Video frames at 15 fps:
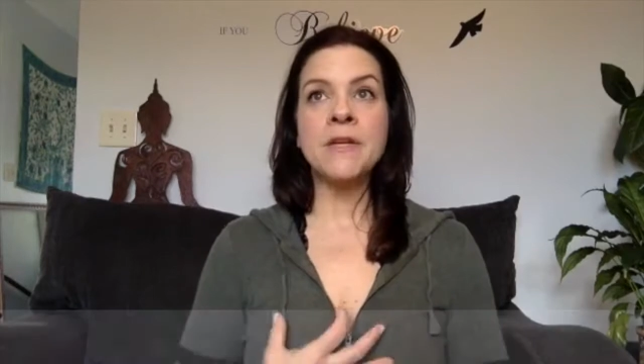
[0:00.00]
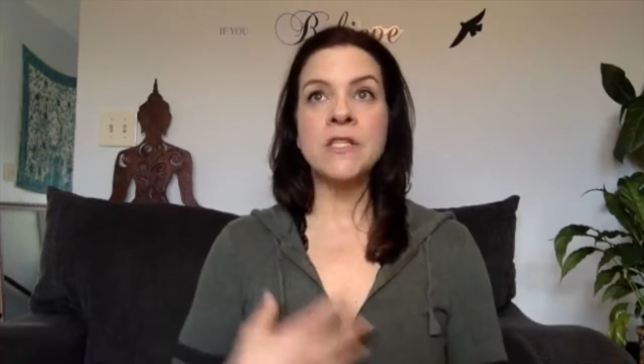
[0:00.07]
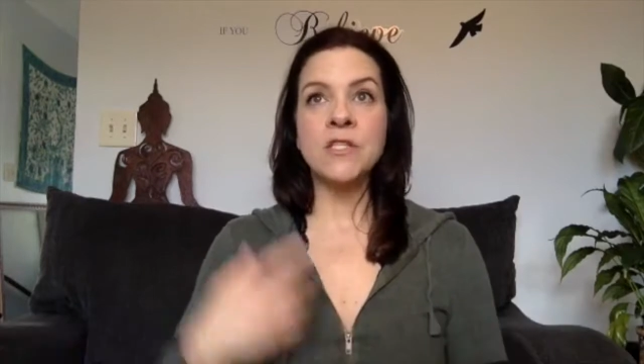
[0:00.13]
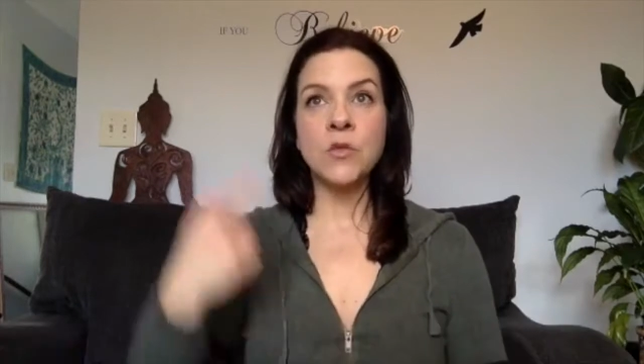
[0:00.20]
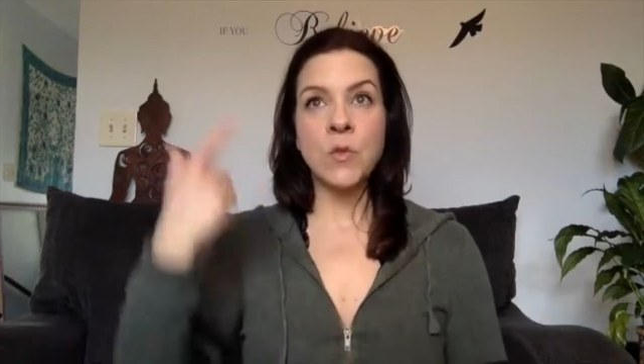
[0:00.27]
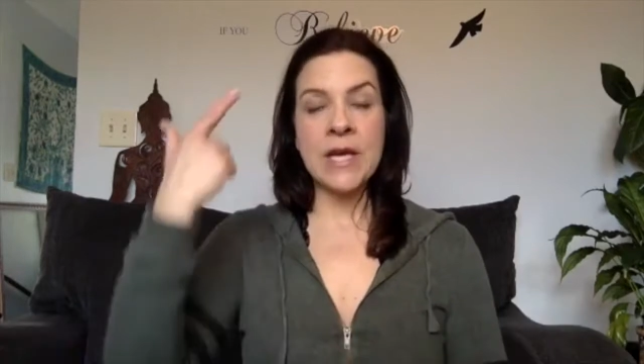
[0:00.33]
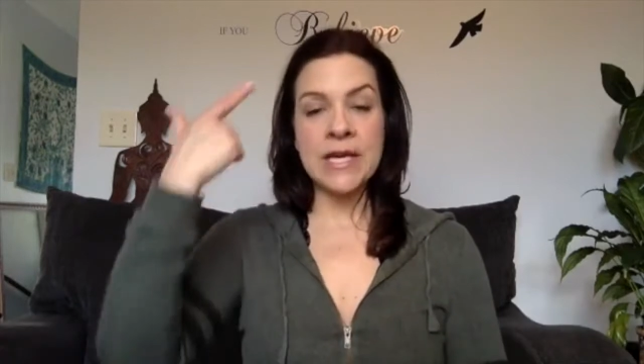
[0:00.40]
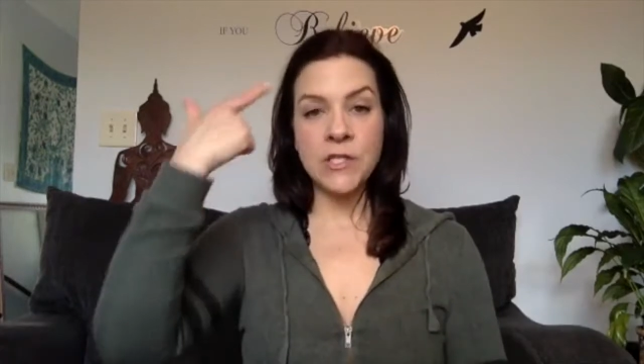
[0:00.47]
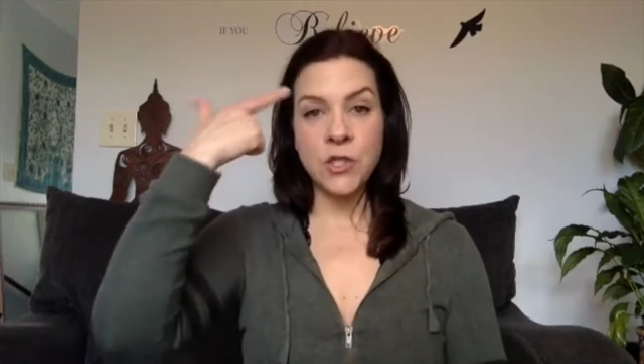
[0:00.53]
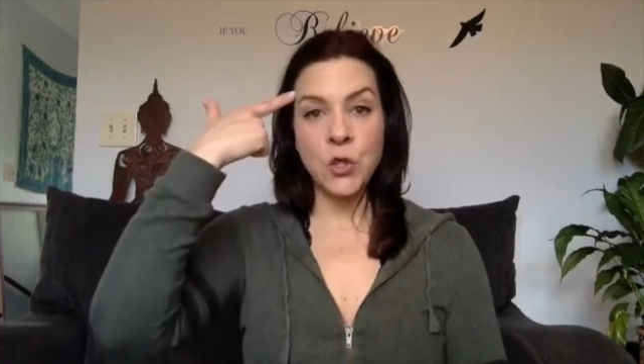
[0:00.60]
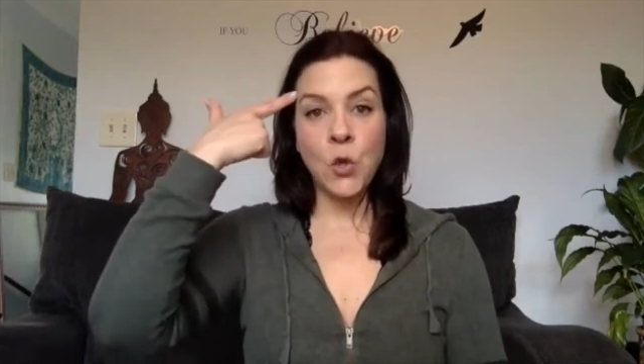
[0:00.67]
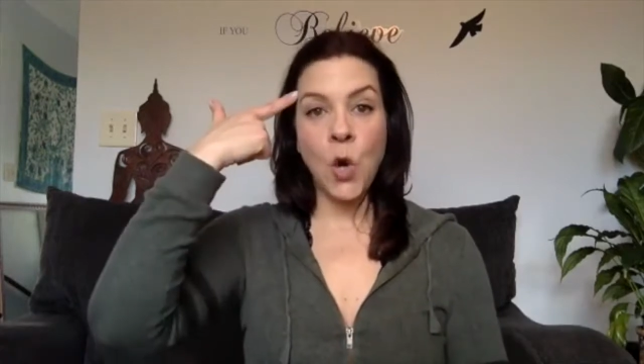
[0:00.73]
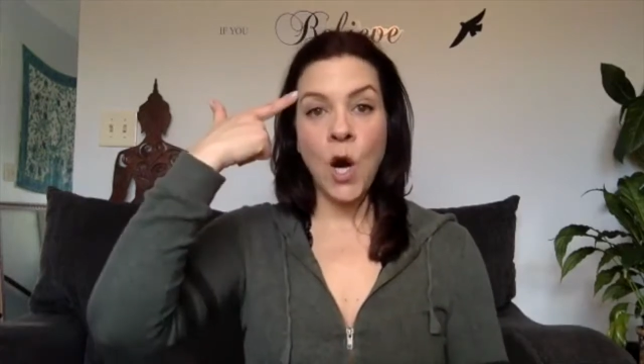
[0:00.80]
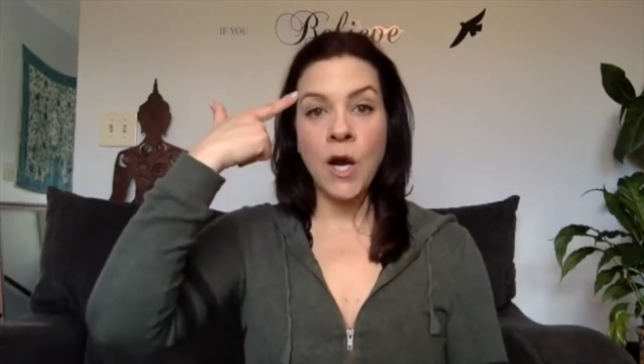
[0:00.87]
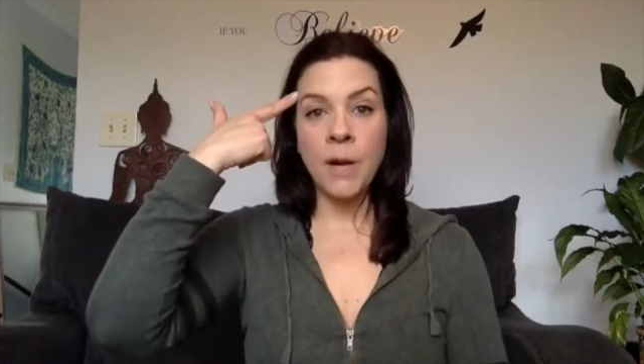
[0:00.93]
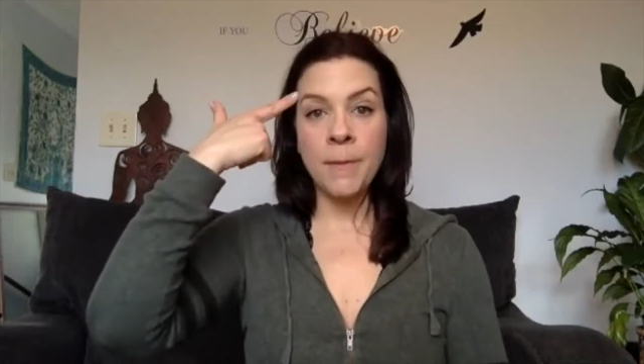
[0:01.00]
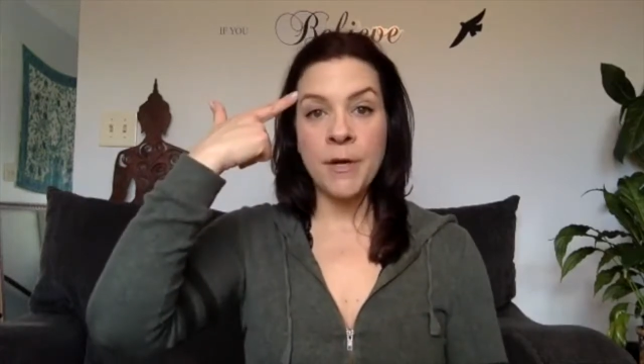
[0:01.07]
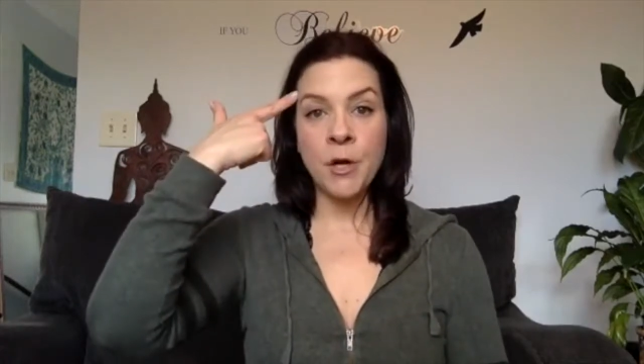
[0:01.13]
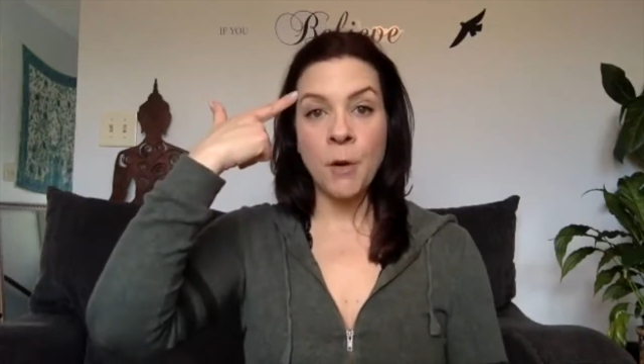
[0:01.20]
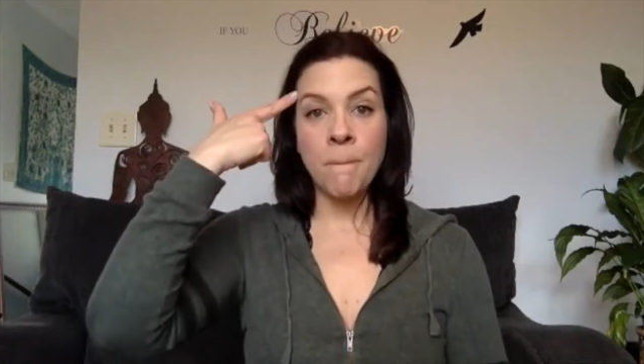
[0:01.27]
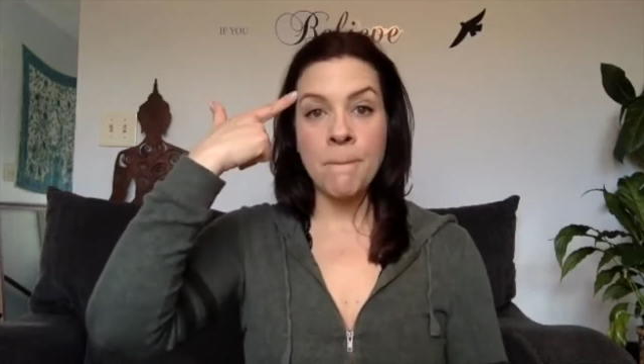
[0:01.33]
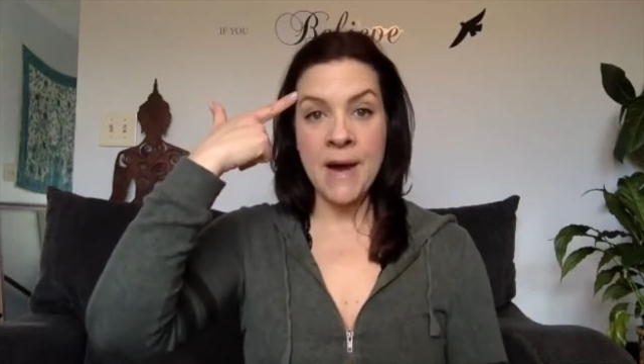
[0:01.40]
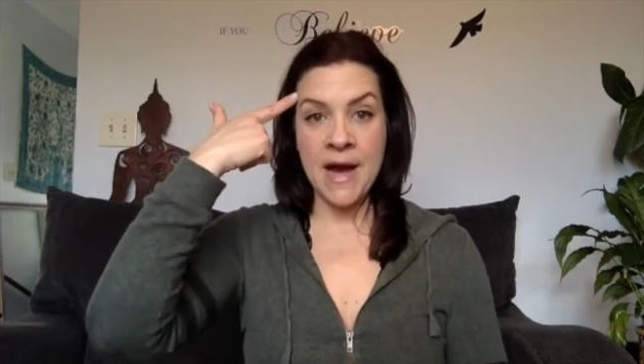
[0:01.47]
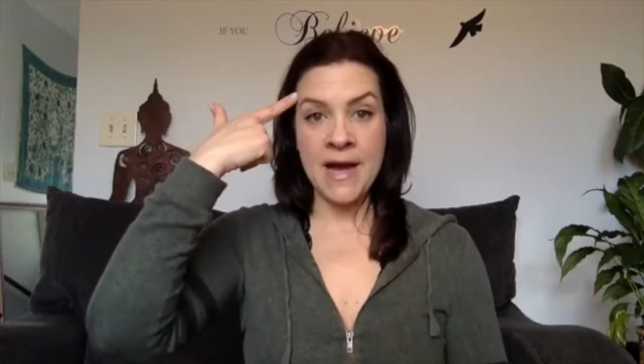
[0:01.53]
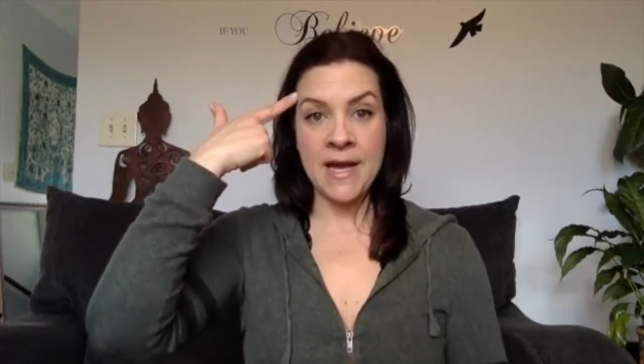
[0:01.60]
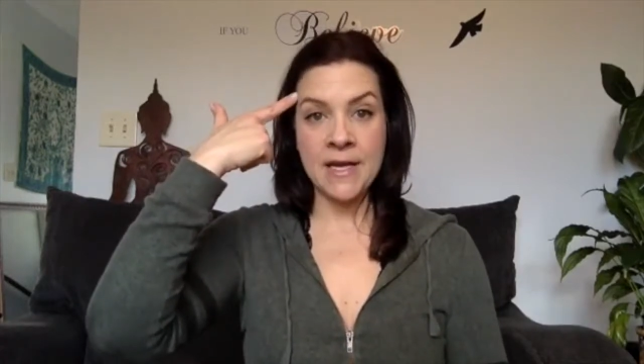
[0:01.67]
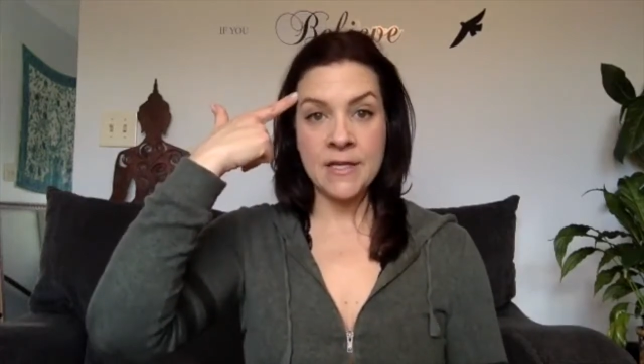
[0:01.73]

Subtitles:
is we get too caught up in our mind,